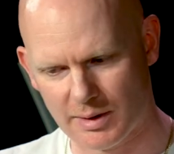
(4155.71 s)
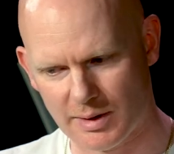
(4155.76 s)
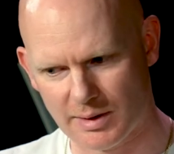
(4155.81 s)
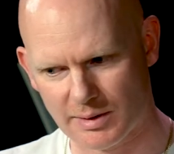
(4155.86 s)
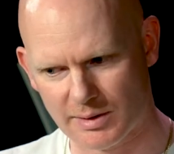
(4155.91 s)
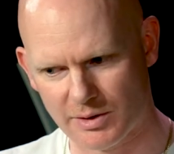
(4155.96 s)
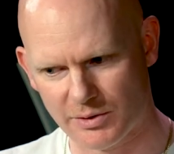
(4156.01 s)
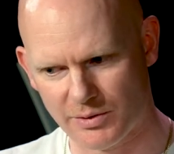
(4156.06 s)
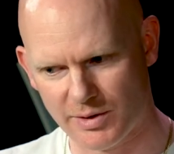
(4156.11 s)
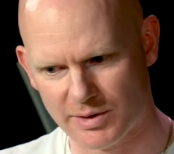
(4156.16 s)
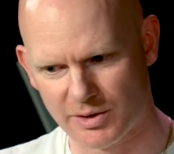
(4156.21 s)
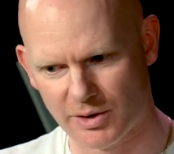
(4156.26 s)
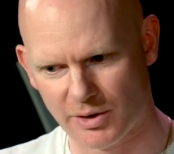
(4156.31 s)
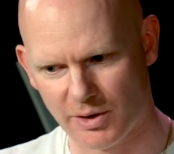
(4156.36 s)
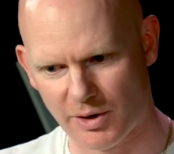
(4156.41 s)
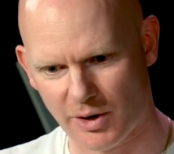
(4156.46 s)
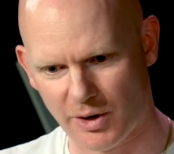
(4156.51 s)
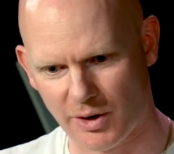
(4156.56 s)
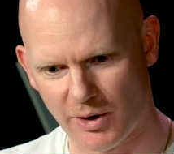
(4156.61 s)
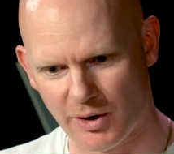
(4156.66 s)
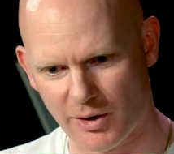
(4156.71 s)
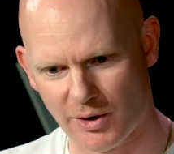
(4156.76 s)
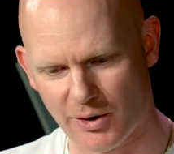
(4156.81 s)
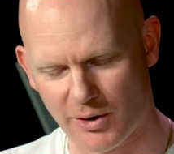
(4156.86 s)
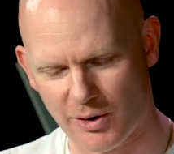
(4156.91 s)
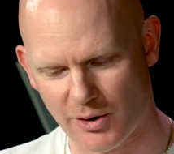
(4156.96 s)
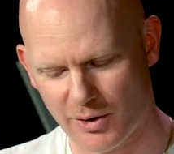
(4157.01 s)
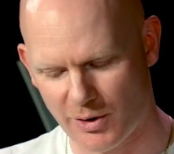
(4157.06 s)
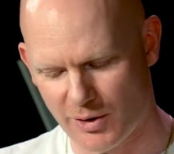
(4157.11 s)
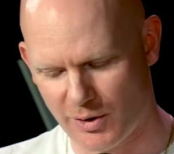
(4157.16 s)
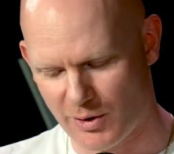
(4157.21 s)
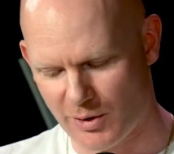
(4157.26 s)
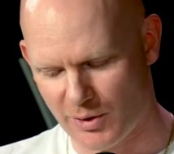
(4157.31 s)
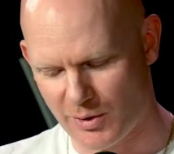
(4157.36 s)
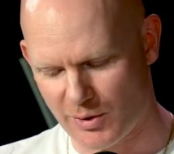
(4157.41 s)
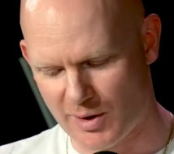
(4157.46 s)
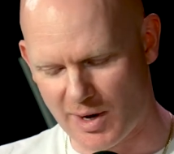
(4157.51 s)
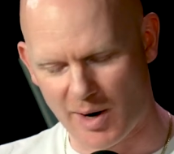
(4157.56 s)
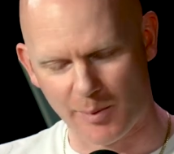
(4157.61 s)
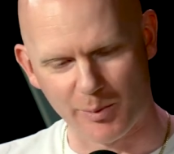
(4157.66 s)
it's interesting how
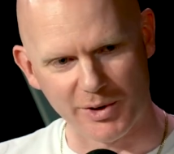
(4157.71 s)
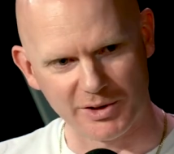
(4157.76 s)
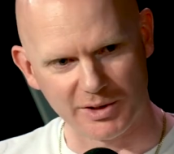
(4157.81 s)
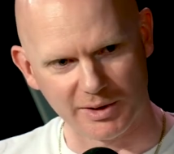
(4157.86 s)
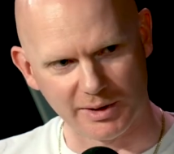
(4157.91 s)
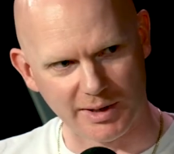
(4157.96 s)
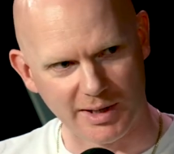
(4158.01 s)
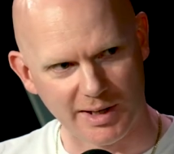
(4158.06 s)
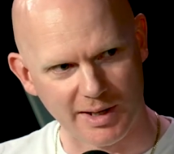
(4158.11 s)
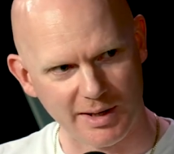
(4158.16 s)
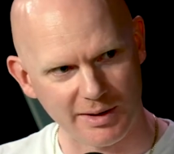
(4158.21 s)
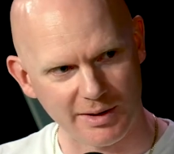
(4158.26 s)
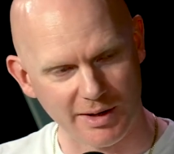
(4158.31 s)
the aboriginality,